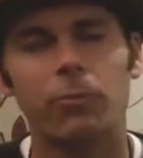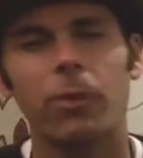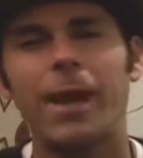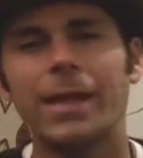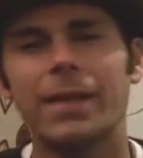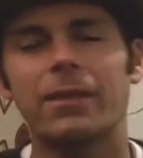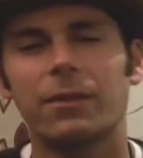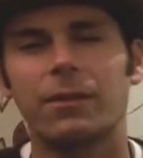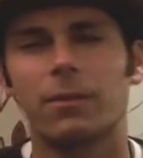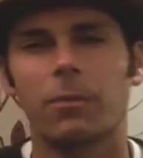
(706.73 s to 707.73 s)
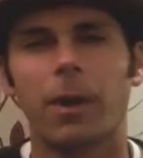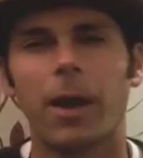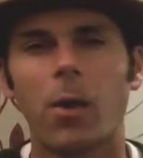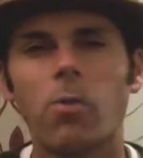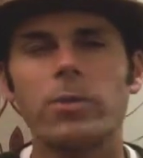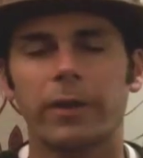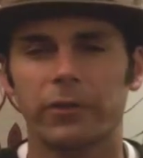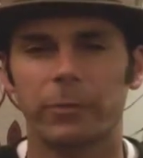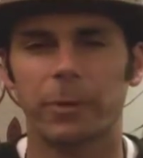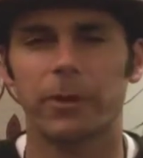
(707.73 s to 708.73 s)
right into my own
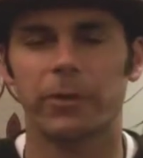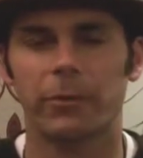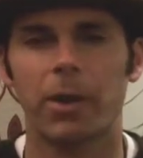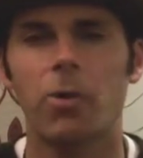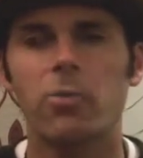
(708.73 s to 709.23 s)
experience, my